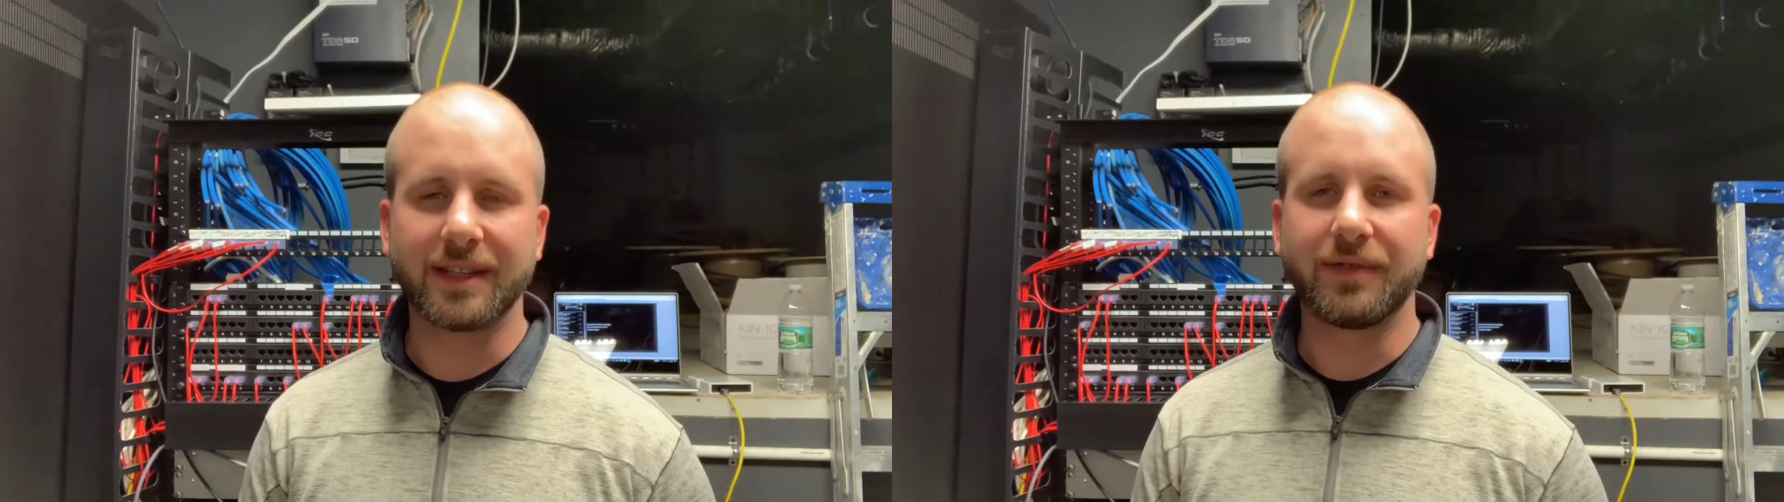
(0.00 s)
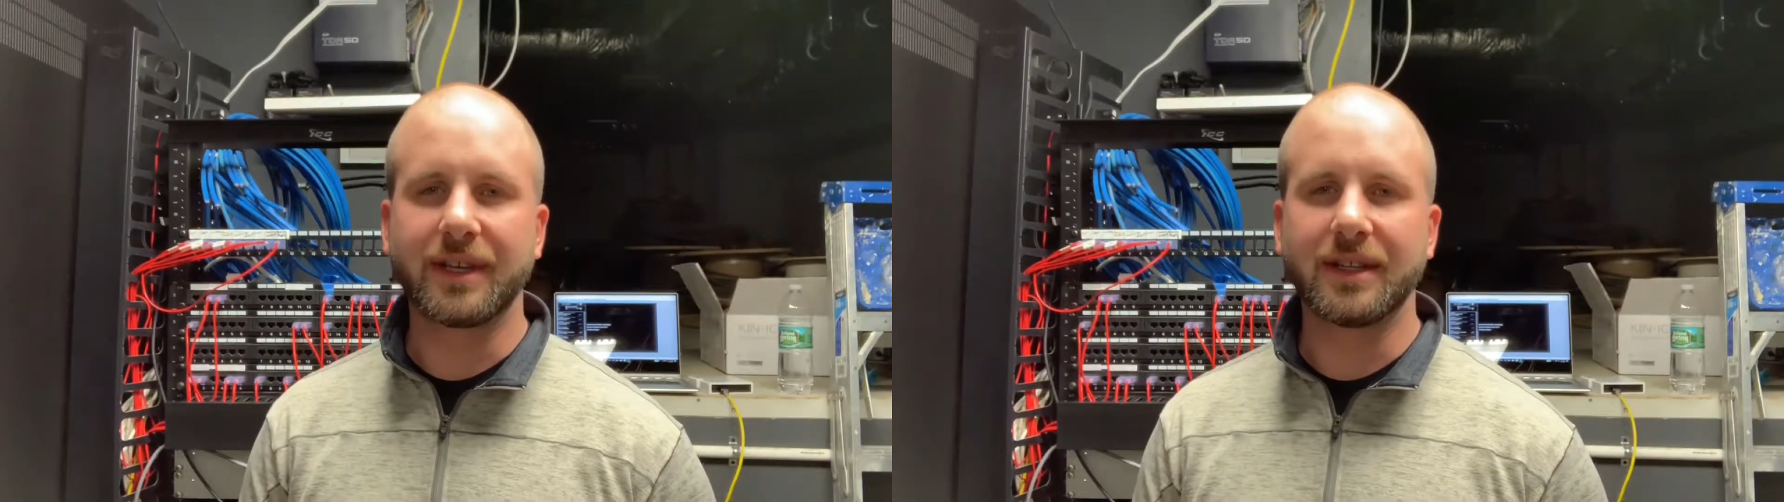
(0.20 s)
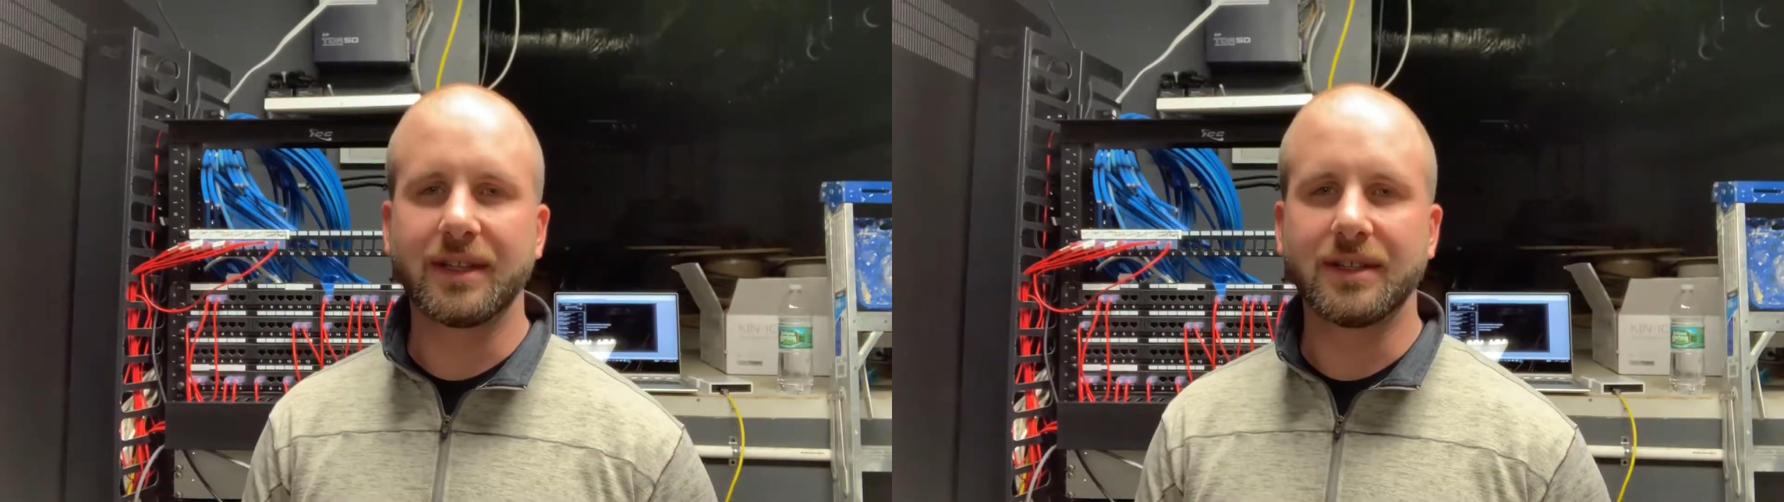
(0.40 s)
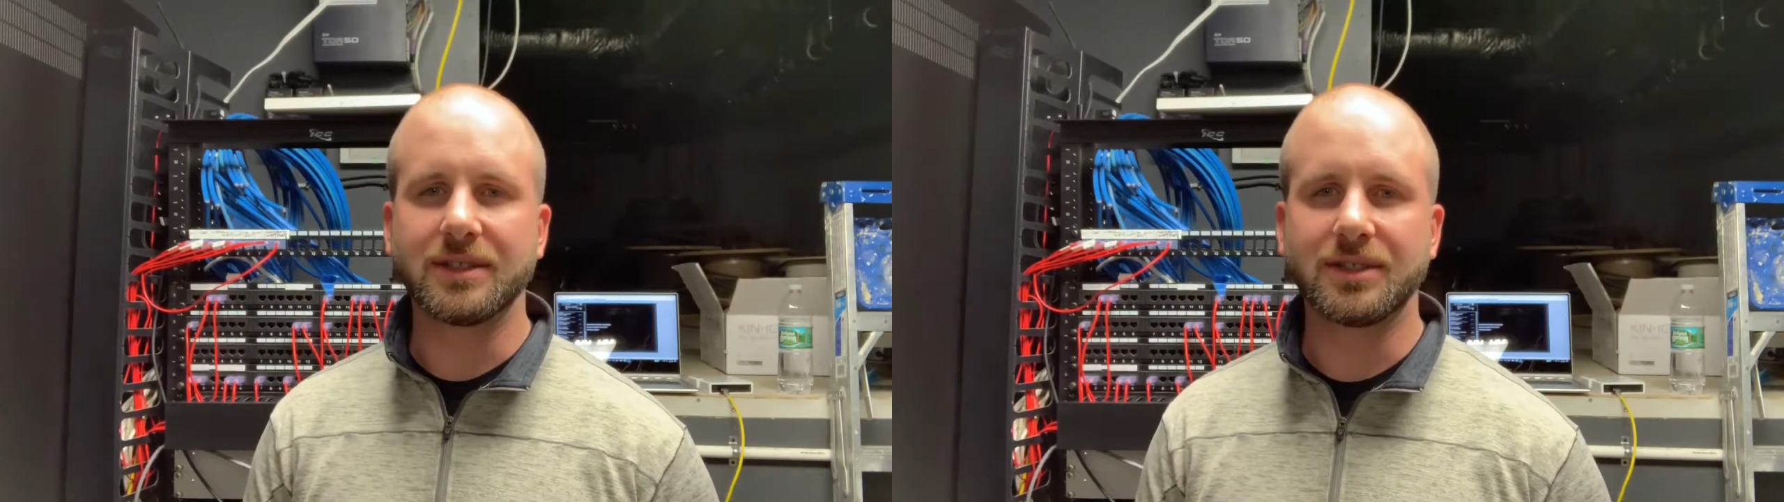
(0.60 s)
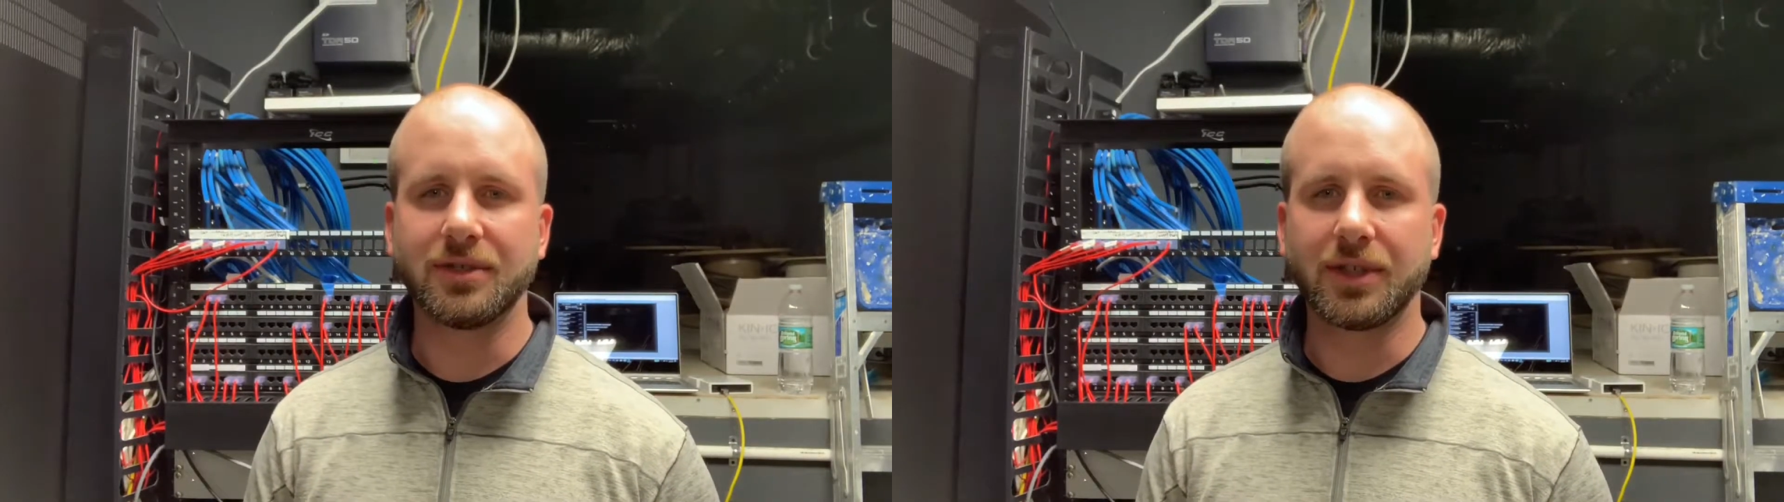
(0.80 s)
living in the
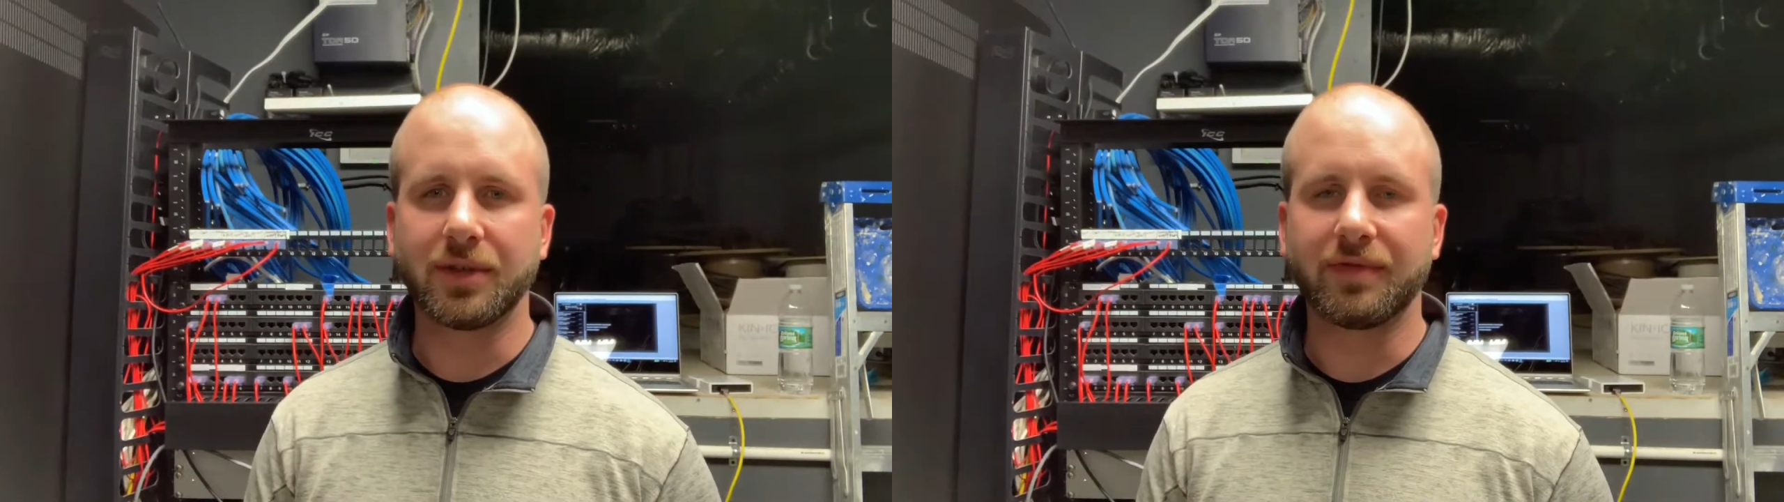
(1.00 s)
studio